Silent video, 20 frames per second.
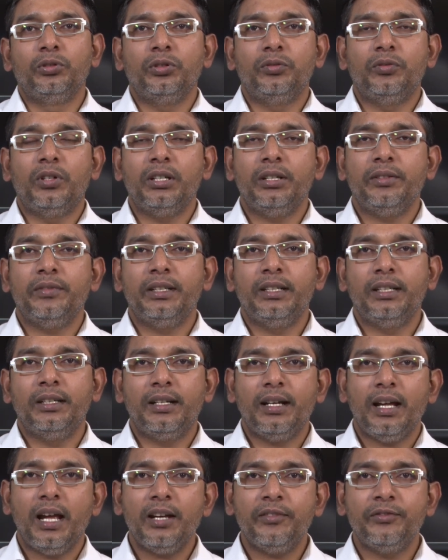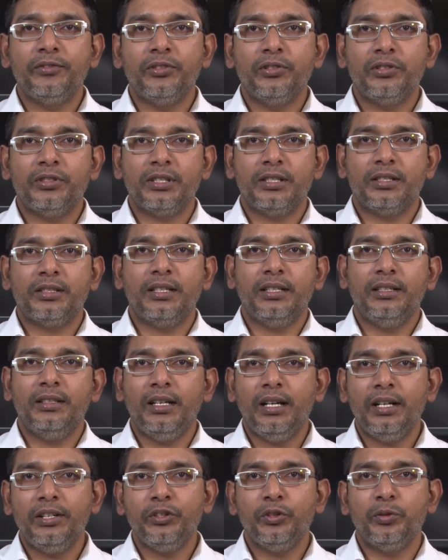So, whatever the drag force is there
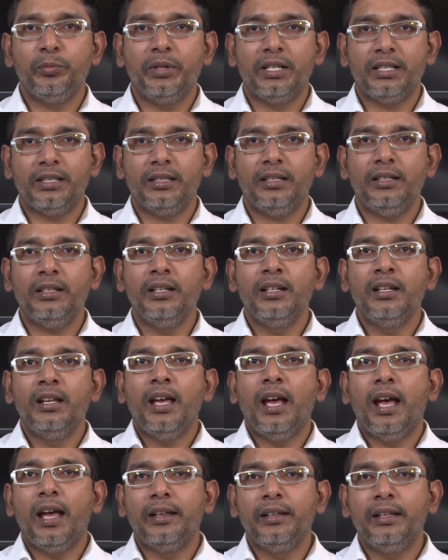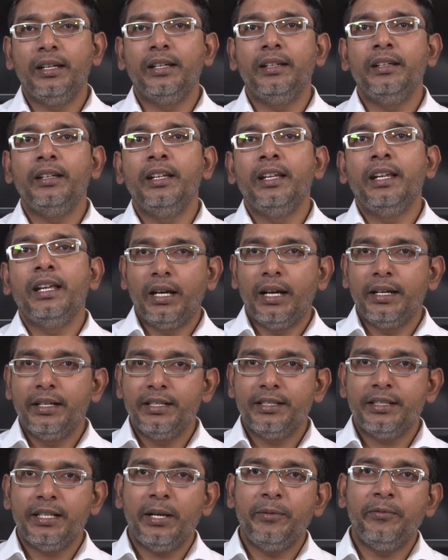that you measure and then
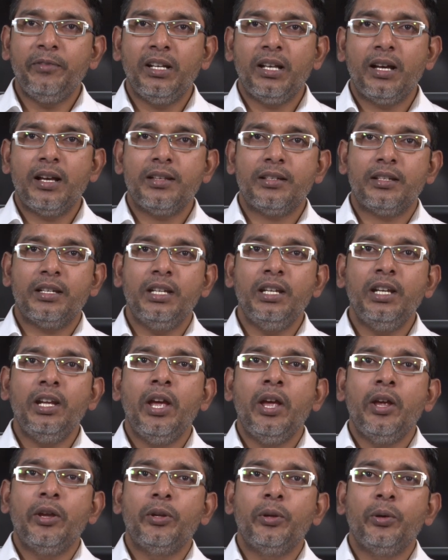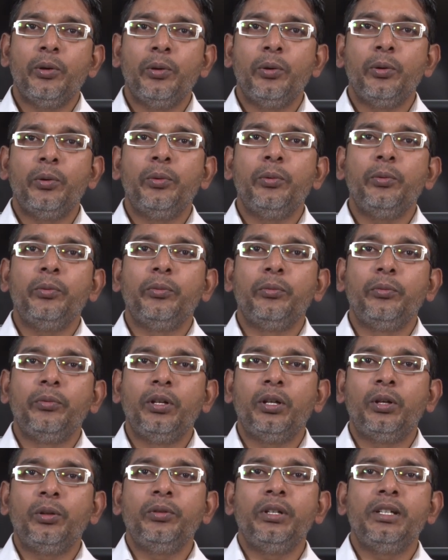at the same velocity you
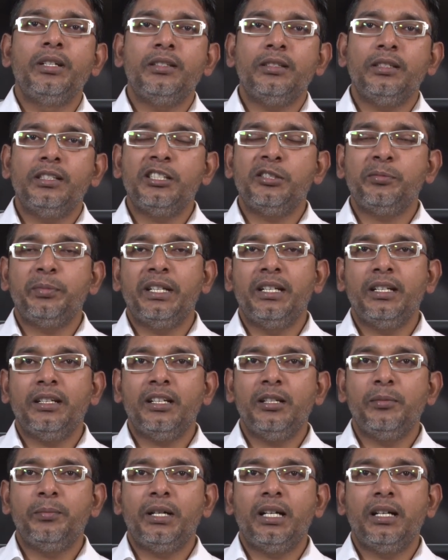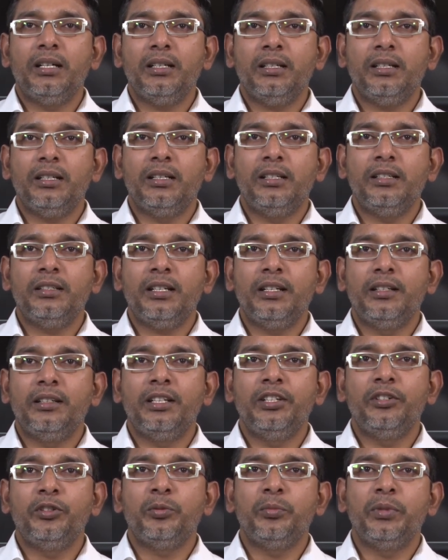now insert spherical particles
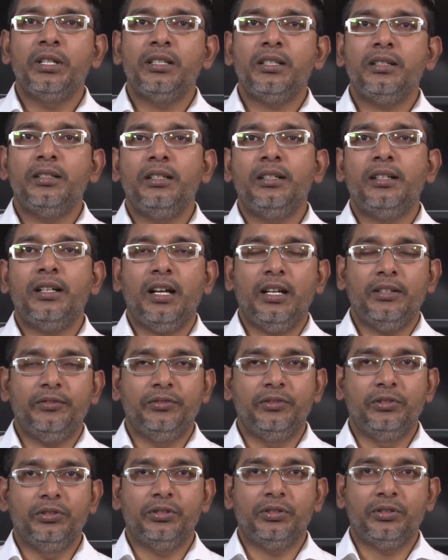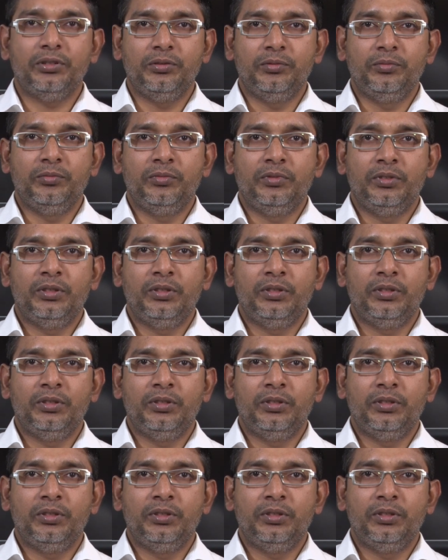and then you measure the drag force.